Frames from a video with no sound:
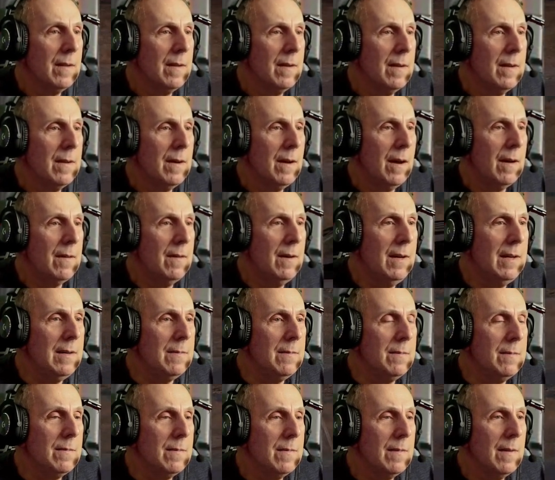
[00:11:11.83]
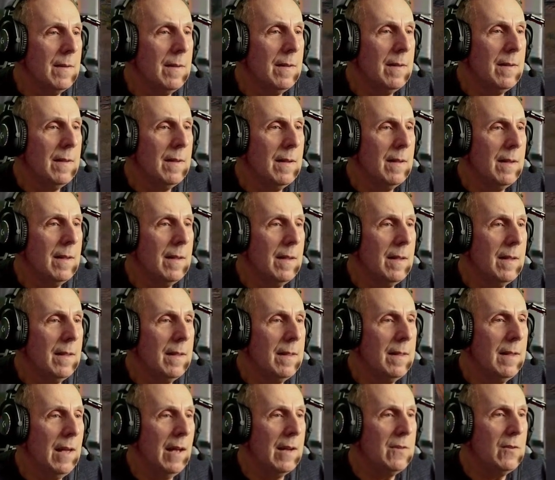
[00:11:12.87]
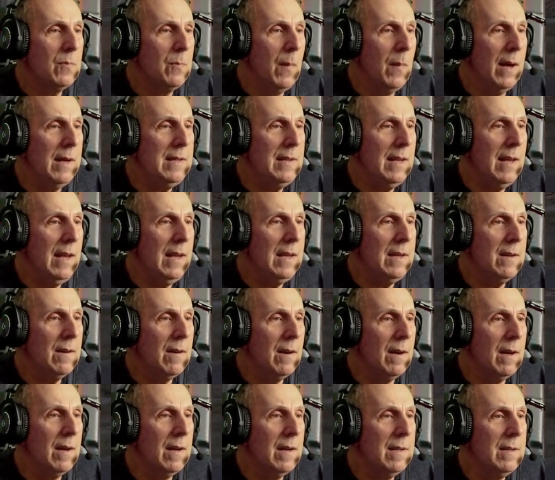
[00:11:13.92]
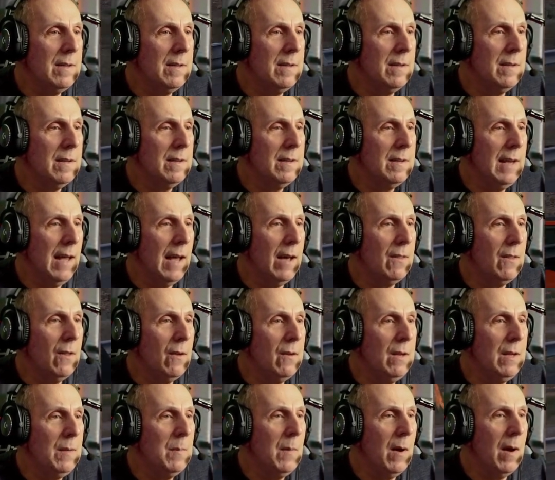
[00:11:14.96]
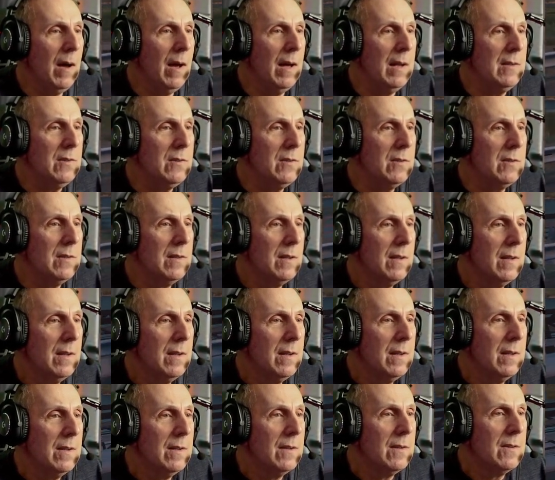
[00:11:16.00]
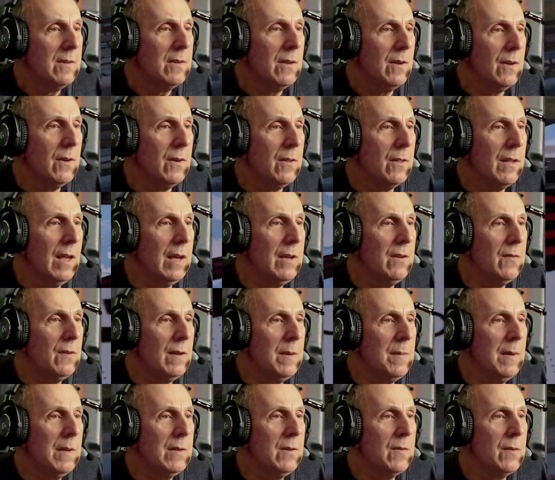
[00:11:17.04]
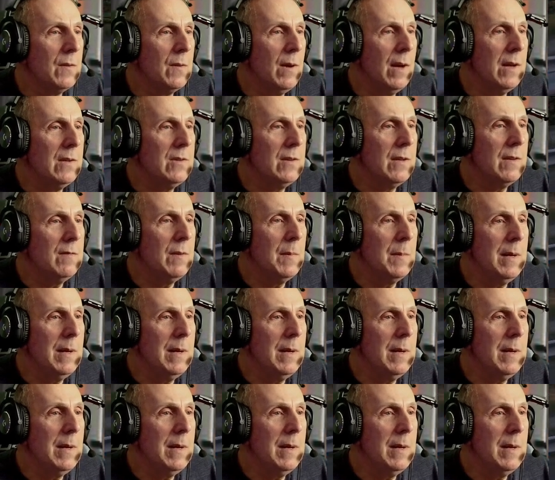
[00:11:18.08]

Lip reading: All right, that's my take on downloading mods. So thanks very much for watching, everybody.